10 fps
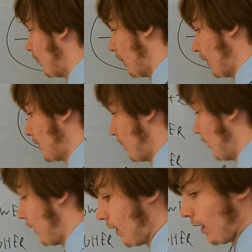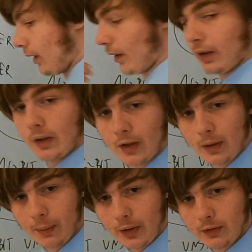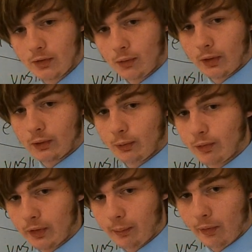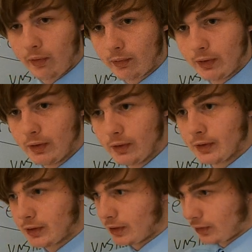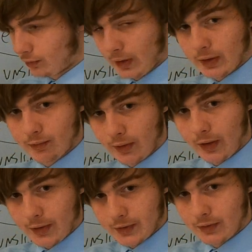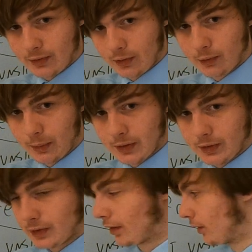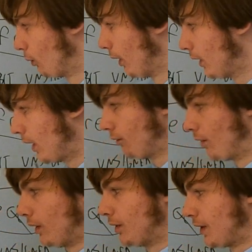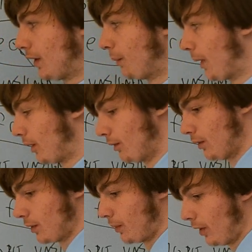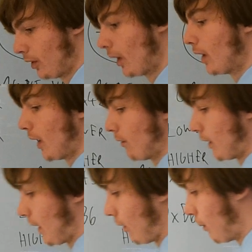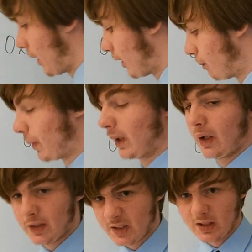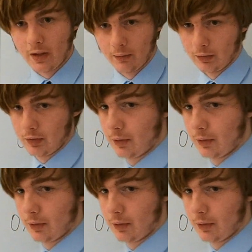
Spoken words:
Right? So you get a byte, you OR it with the number 3, such that the last 2 bits are set to 1, and then you send it back to this port, and that's how you make it play sound.